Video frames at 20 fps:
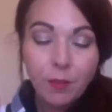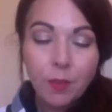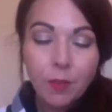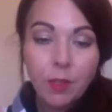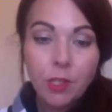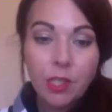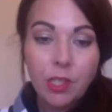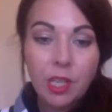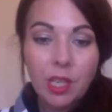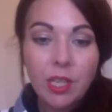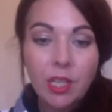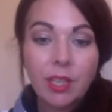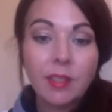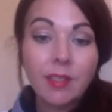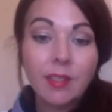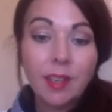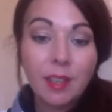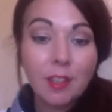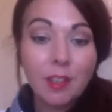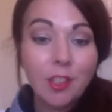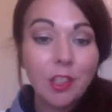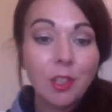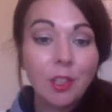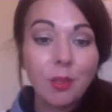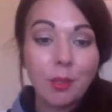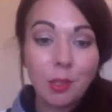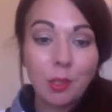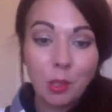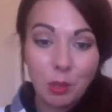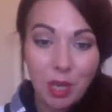your skin is itchy
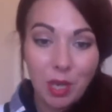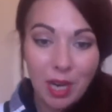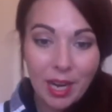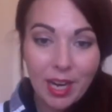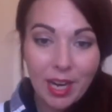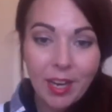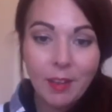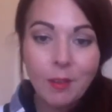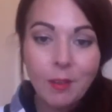or dry.